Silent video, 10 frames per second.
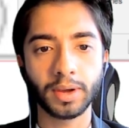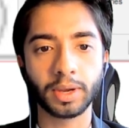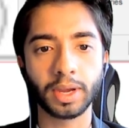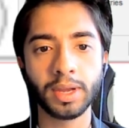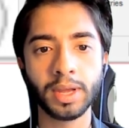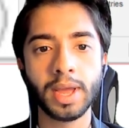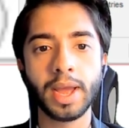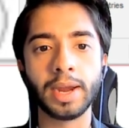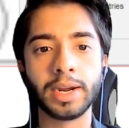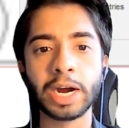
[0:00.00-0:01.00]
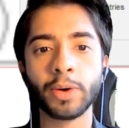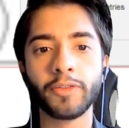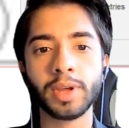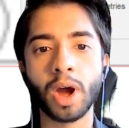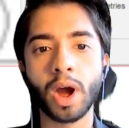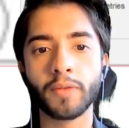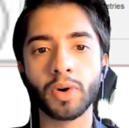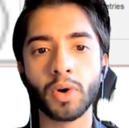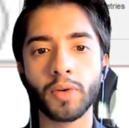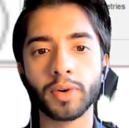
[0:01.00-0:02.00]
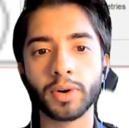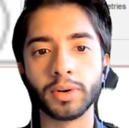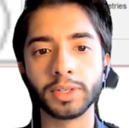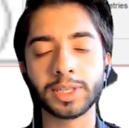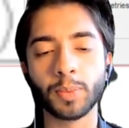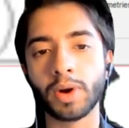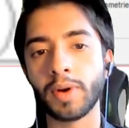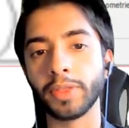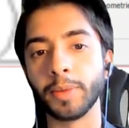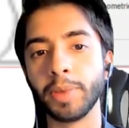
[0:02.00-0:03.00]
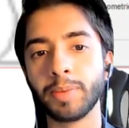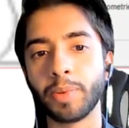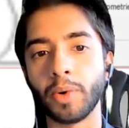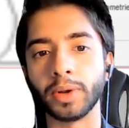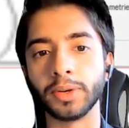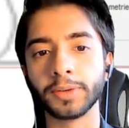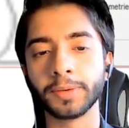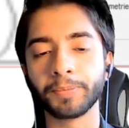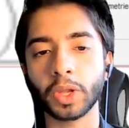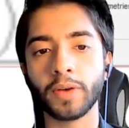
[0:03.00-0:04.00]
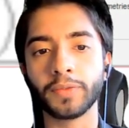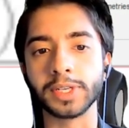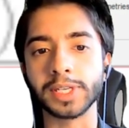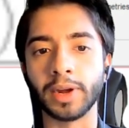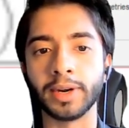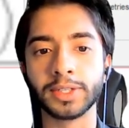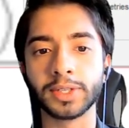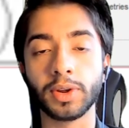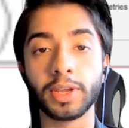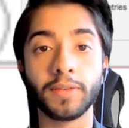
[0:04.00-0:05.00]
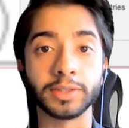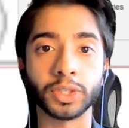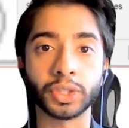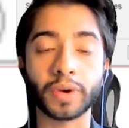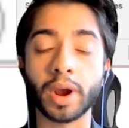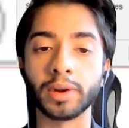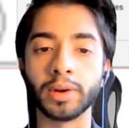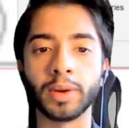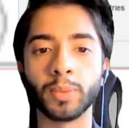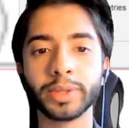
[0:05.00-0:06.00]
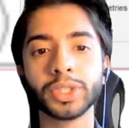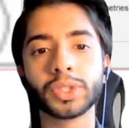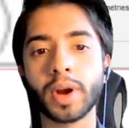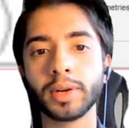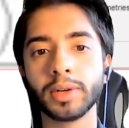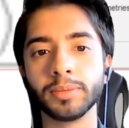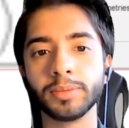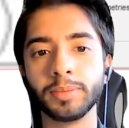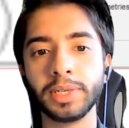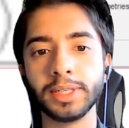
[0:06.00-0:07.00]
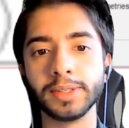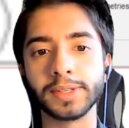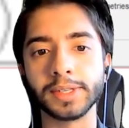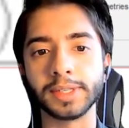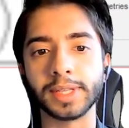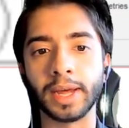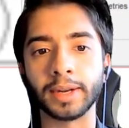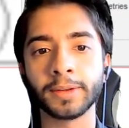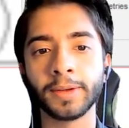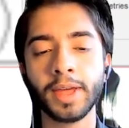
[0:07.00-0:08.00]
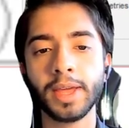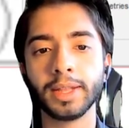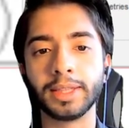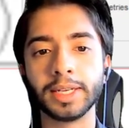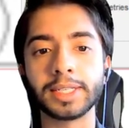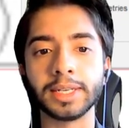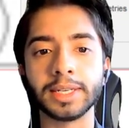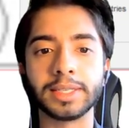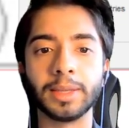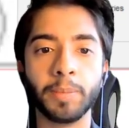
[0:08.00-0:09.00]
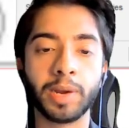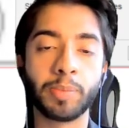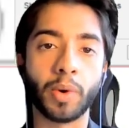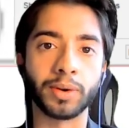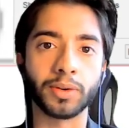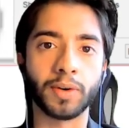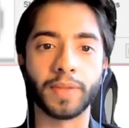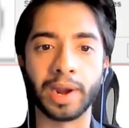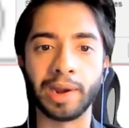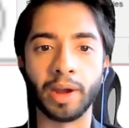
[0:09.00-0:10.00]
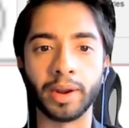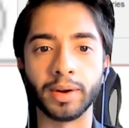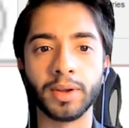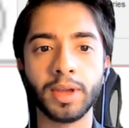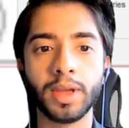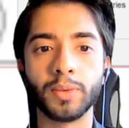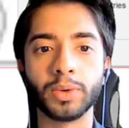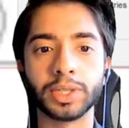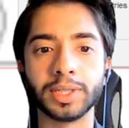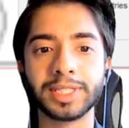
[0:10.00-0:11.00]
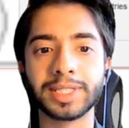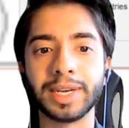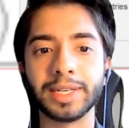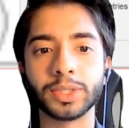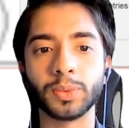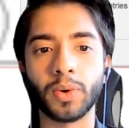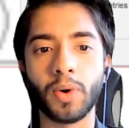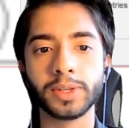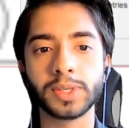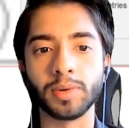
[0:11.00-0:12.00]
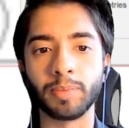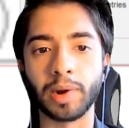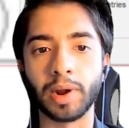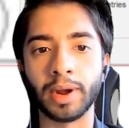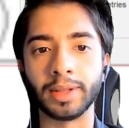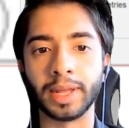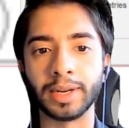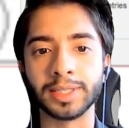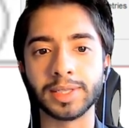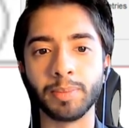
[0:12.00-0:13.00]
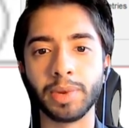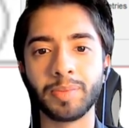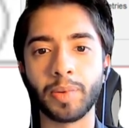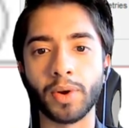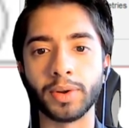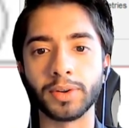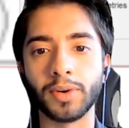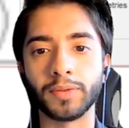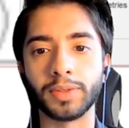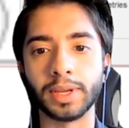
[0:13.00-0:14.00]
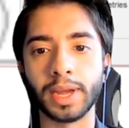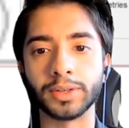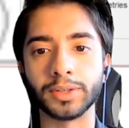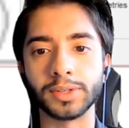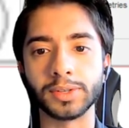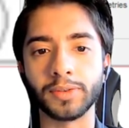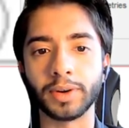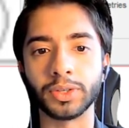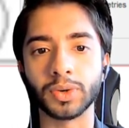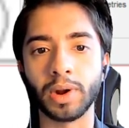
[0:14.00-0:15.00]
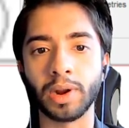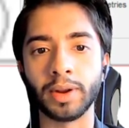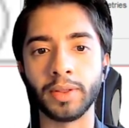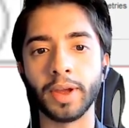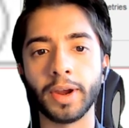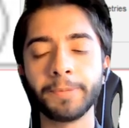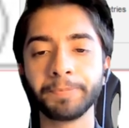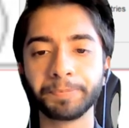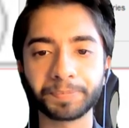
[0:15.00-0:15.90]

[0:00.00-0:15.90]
Okay, and now if we hover over somewhere around the midpoint of this line, it's going to give us a triangle. And what this triangle means is that this is the midpoint of that line, which in this case would also imply that it's the midpoint of the engine. So if I draw a line there,